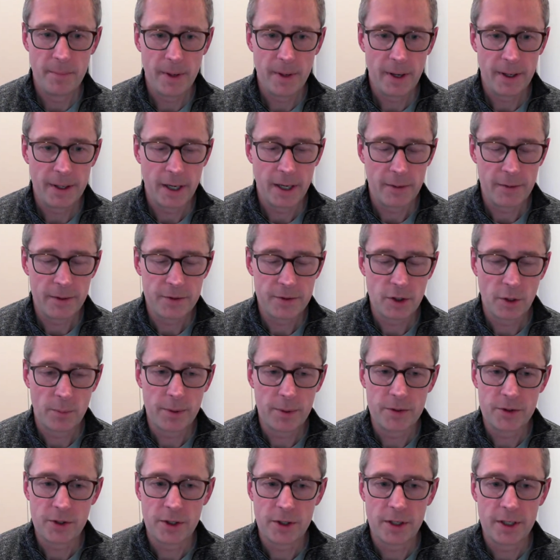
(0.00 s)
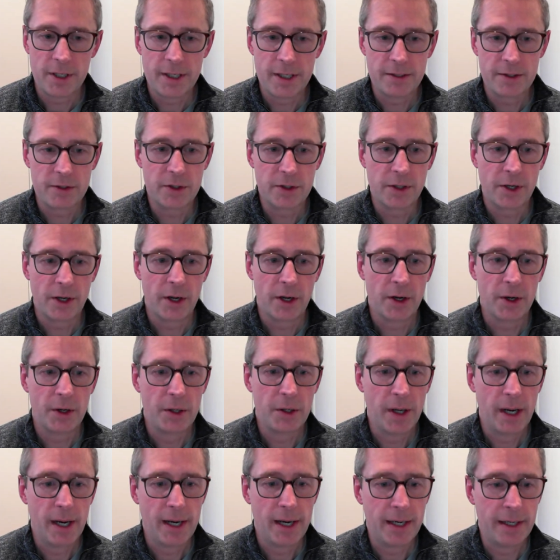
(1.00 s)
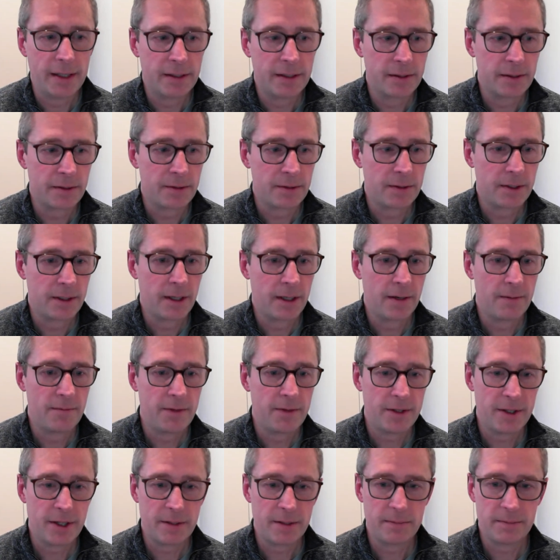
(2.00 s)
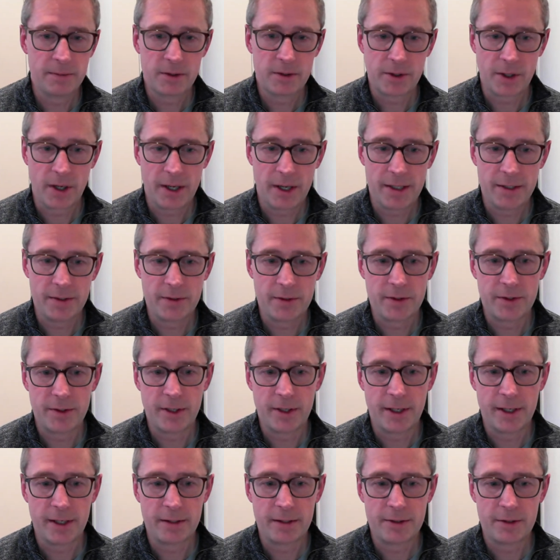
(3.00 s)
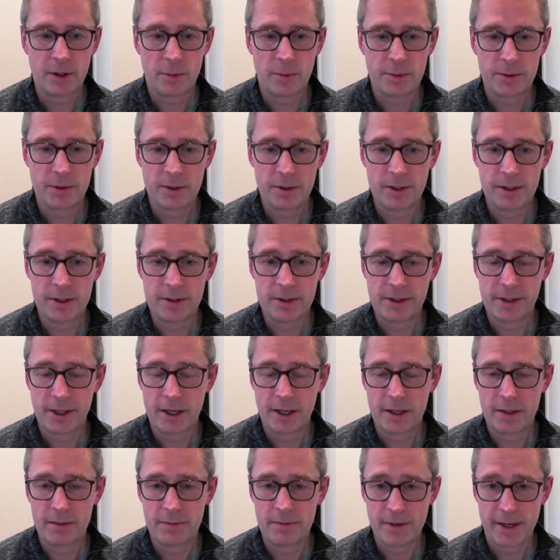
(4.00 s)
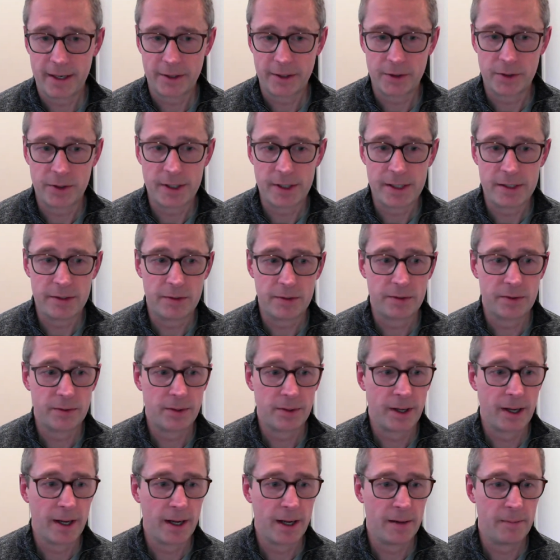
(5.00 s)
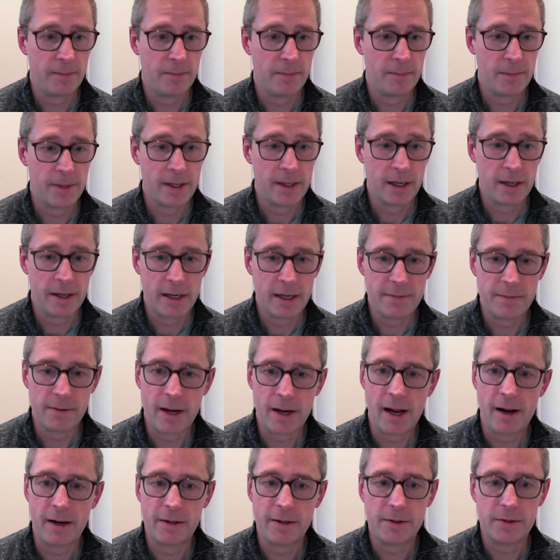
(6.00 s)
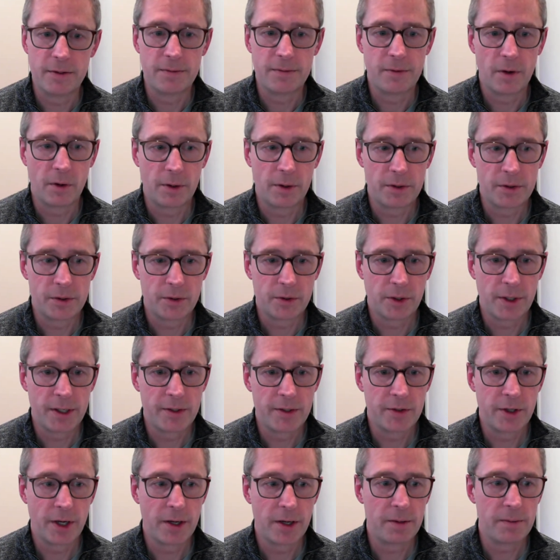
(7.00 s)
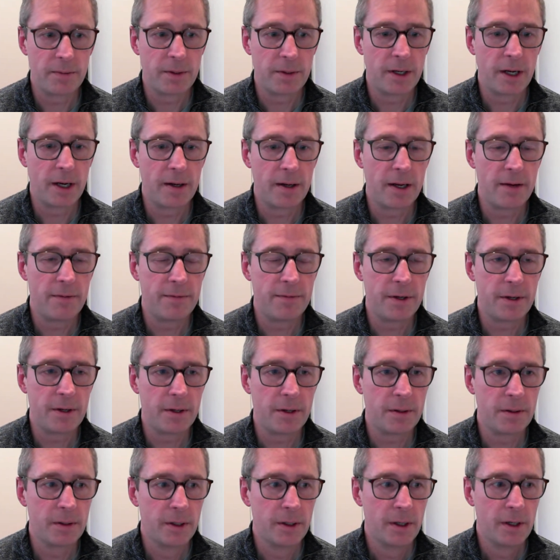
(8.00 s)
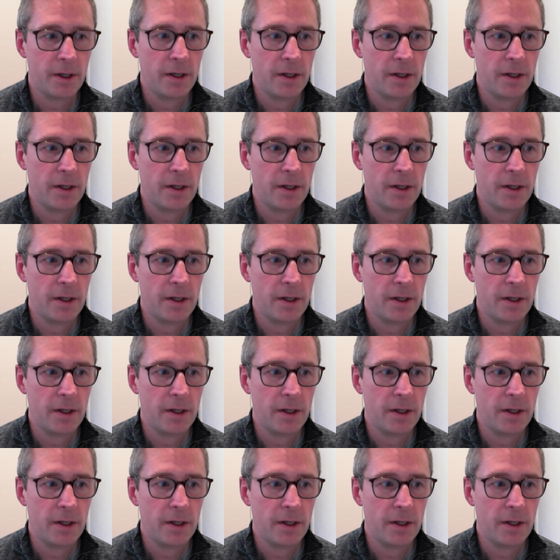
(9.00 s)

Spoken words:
there's opportunities to go and visit sites. There's opportunities to go to factories, even out into the forestry. So if you're